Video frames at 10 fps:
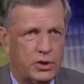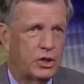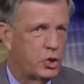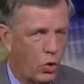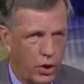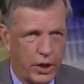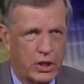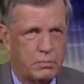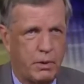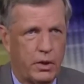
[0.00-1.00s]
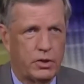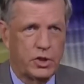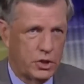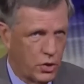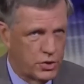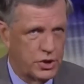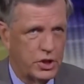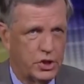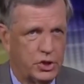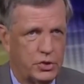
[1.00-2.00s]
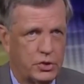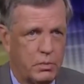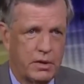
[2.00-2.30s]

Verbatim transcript: She has long experience. She knows the issues.